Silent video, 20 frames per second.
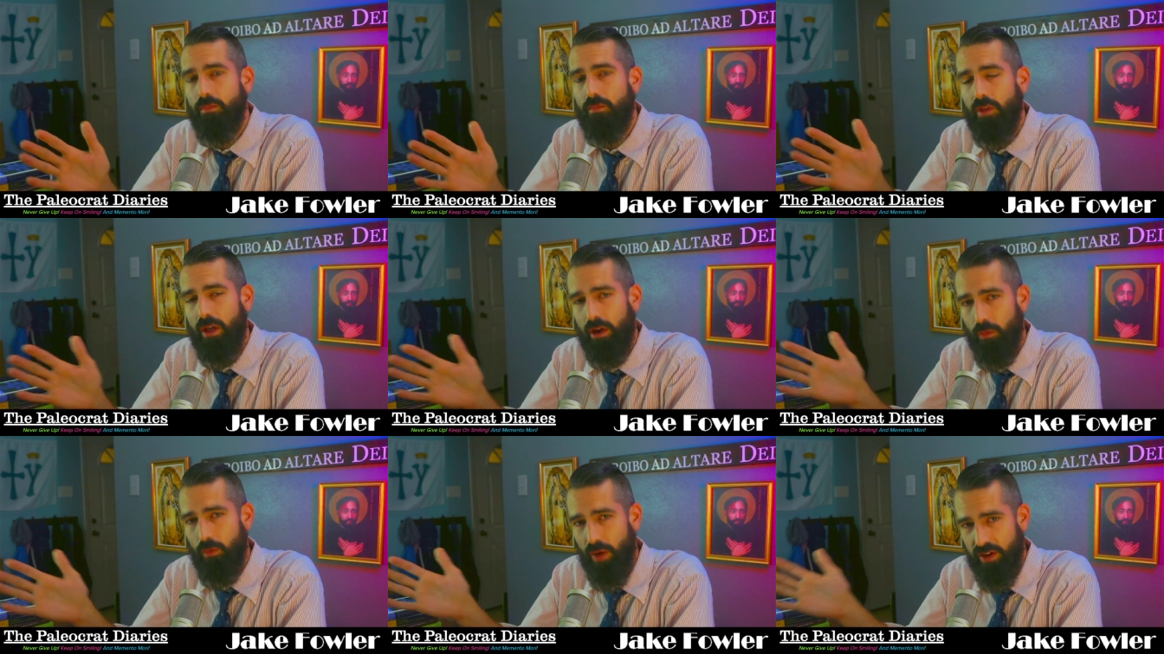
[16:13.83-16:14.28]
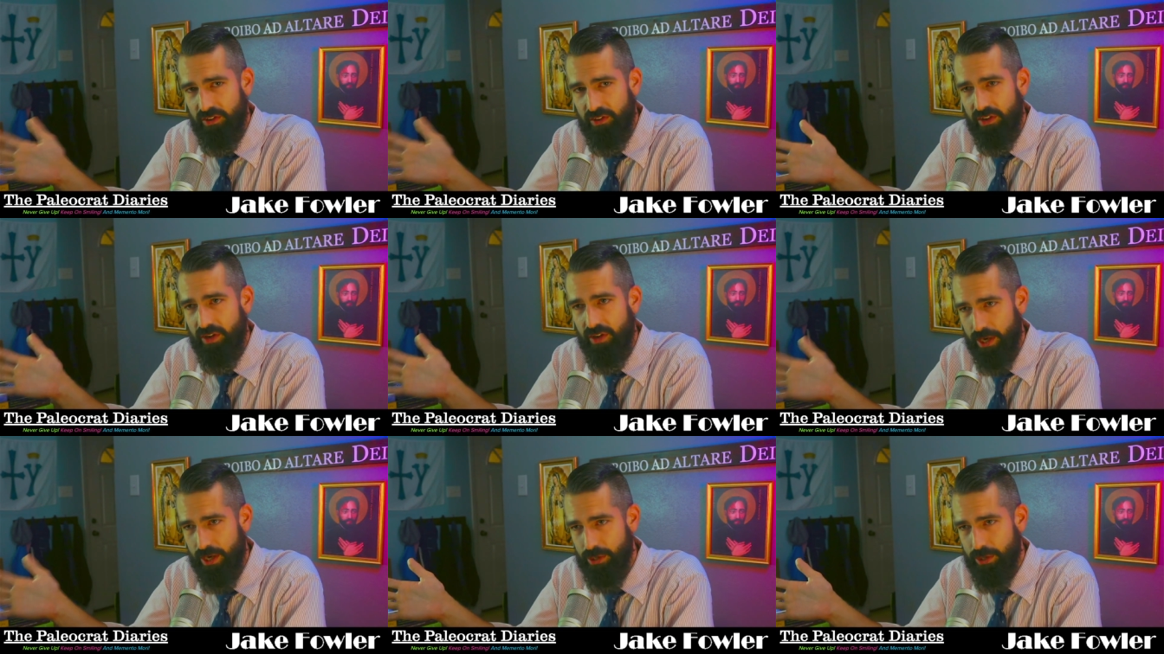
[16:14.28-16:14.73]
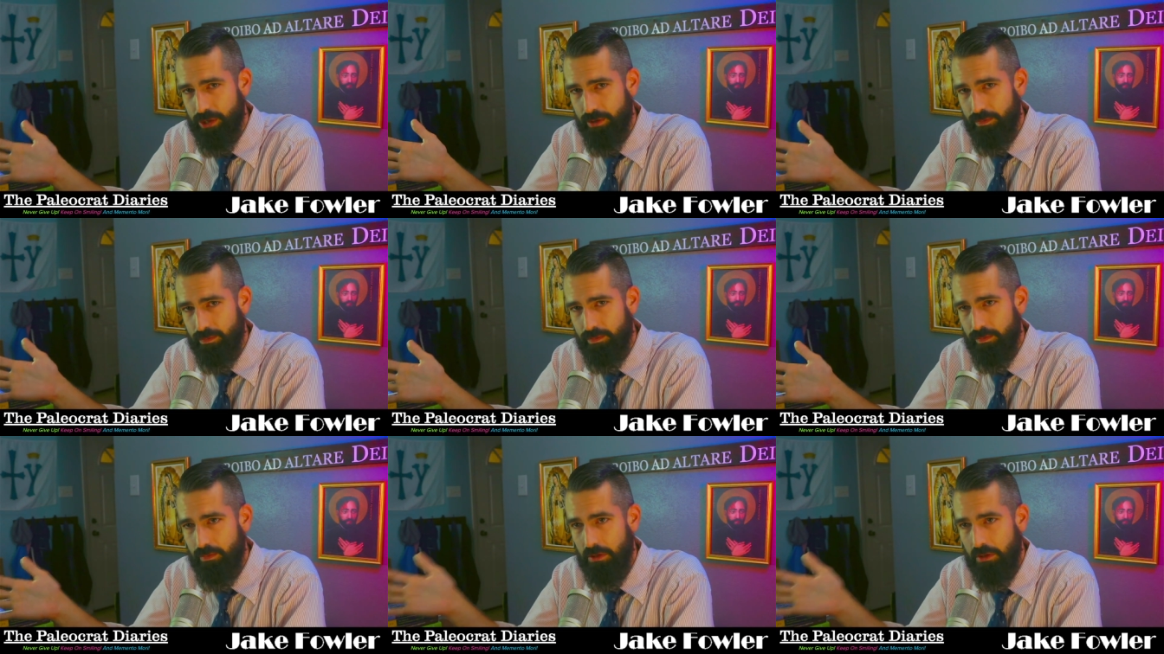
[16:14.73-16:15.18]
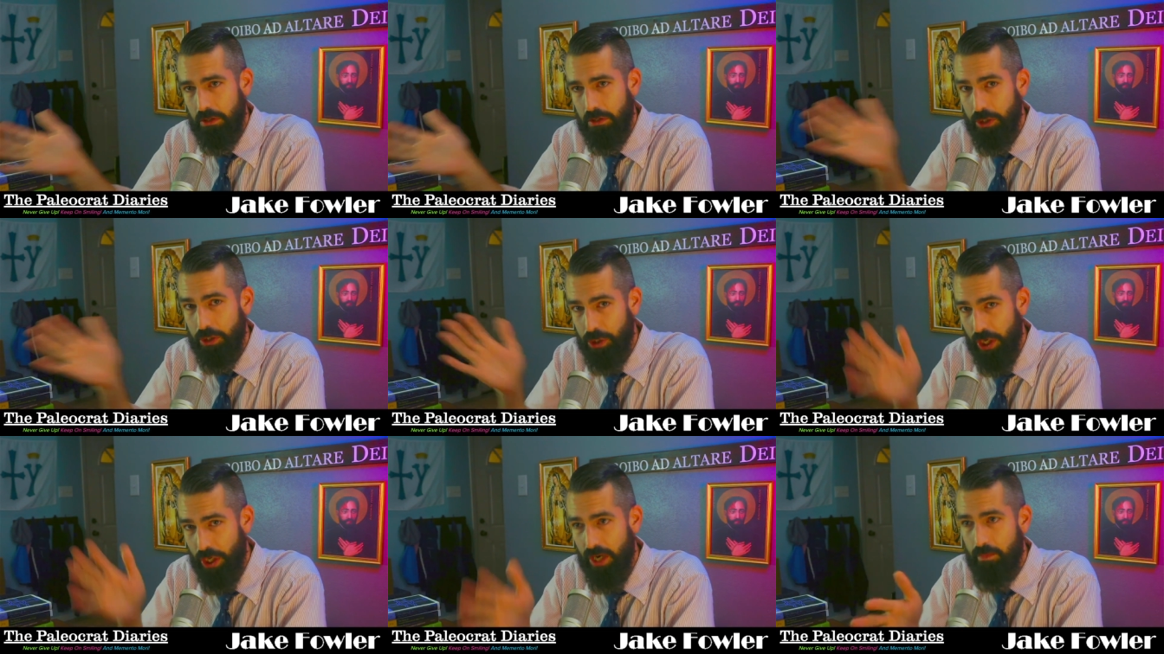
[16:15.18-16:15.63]
a resignation
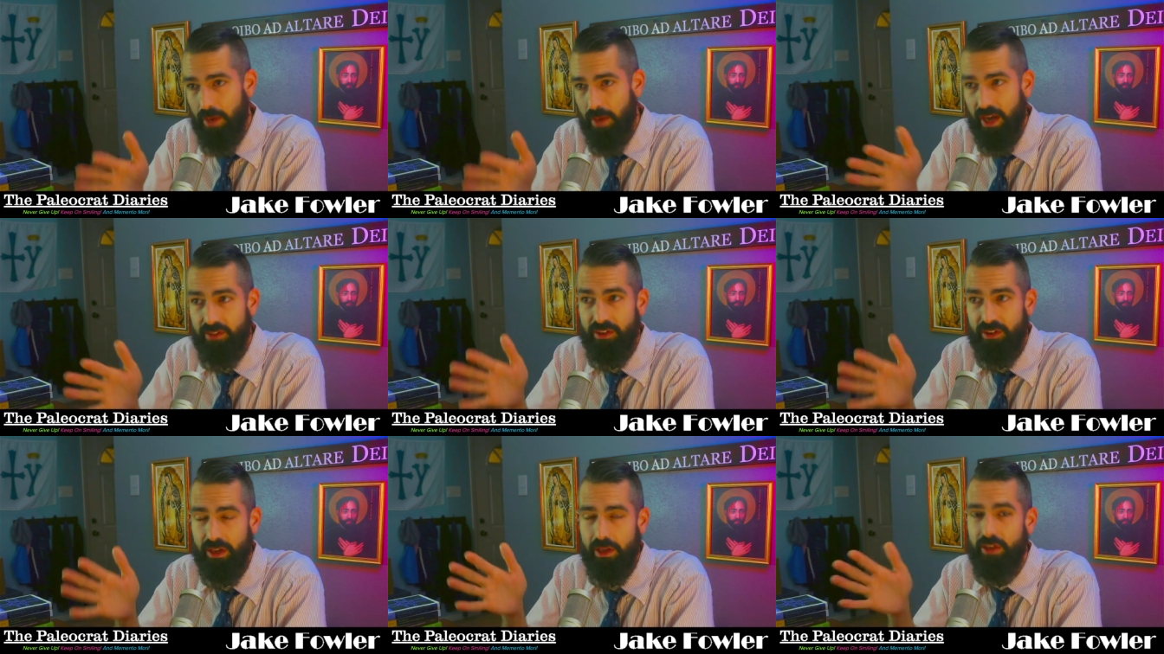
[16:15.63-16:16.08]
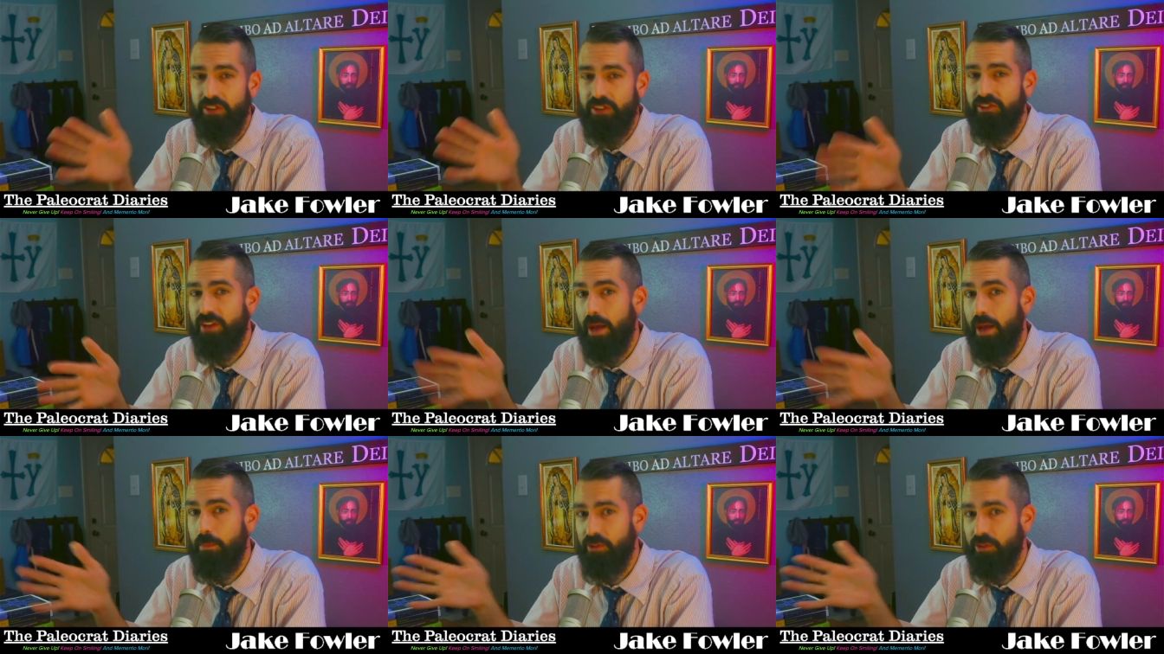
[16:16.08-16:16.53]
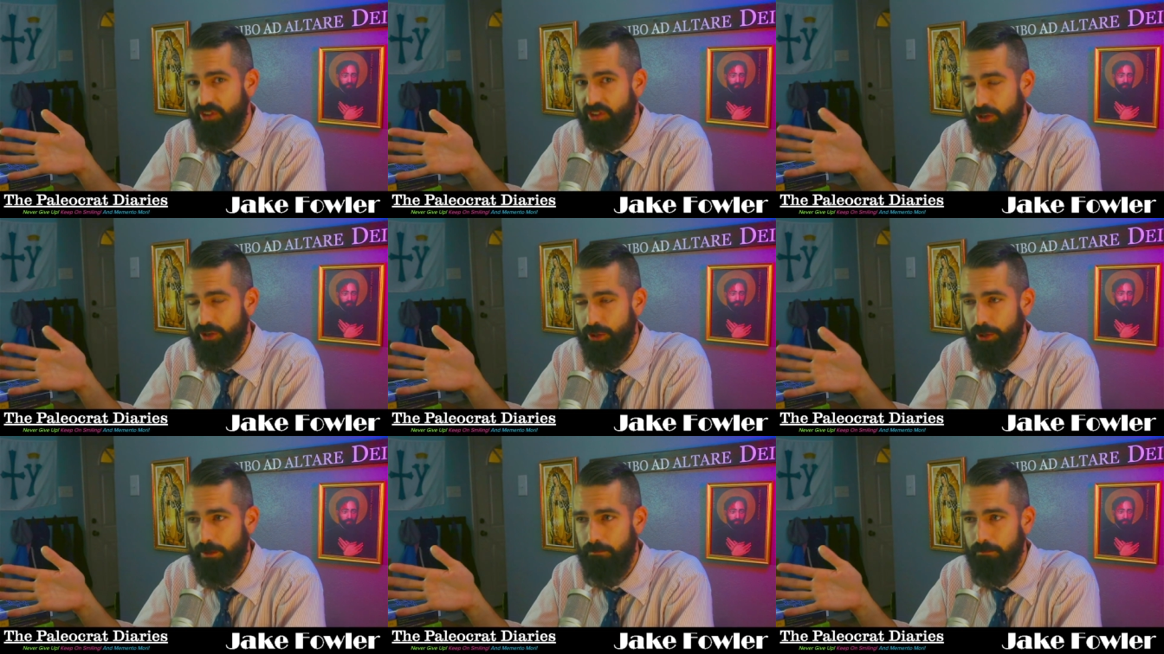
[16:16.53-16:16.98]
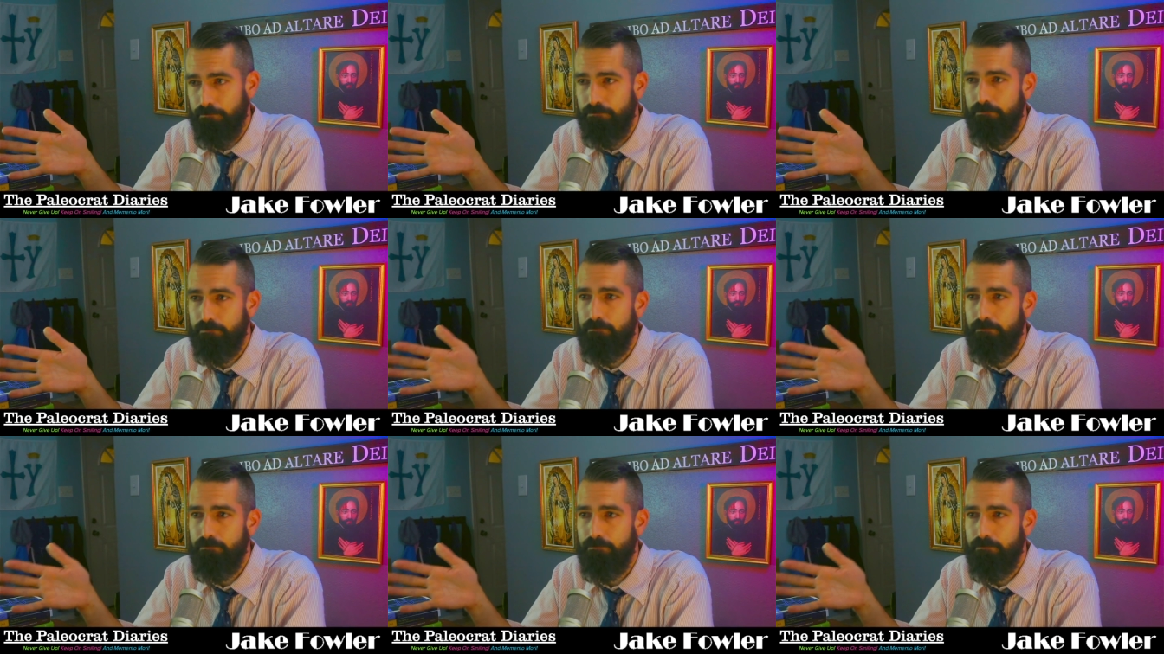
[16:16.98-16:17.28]
legitimizing his deposition,